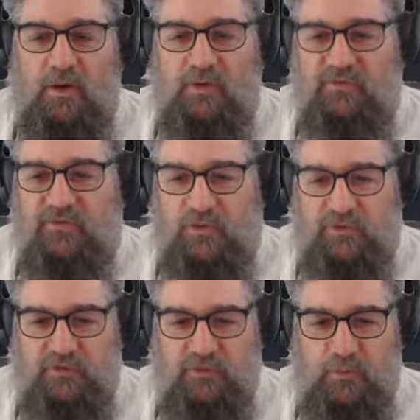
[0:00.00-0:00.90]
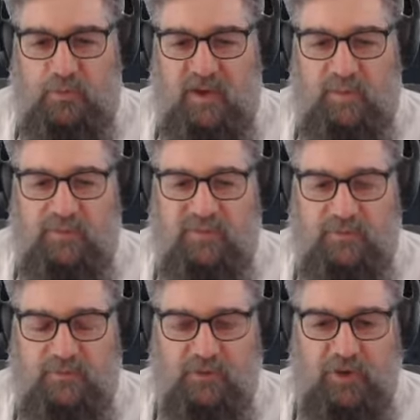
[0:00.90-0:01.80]
I've showed you what happens
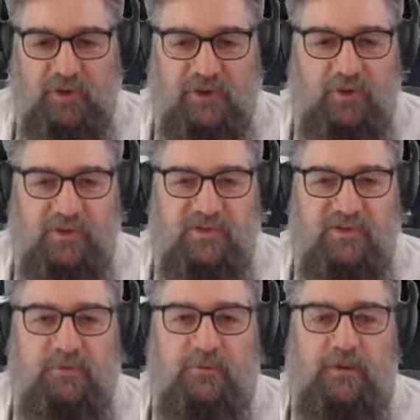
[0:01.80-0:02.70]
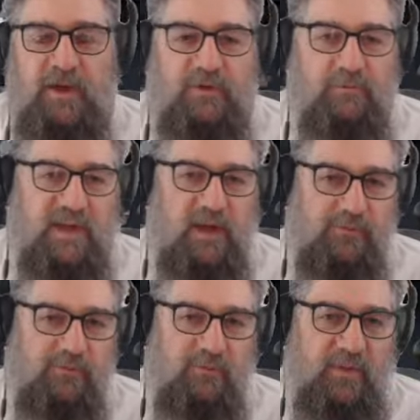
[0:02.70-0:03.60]
if you don't acknowledge SIFA and how to
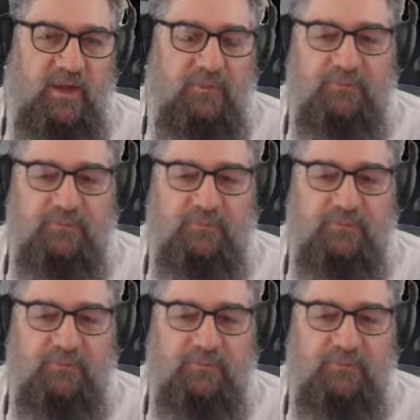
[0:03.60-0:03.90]
recover from that.